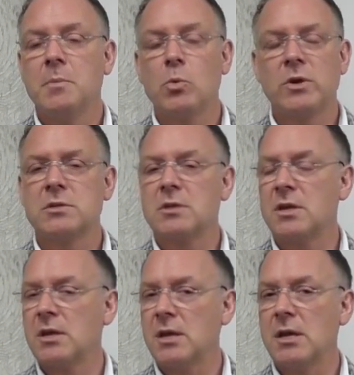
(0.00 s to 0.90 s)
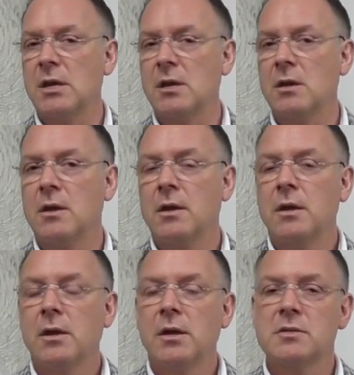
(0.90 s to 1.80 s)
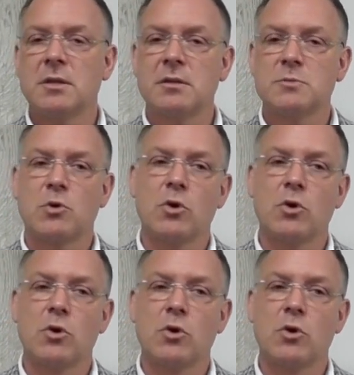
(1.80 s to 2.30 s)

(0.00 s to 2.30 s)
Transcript: But what is key is that this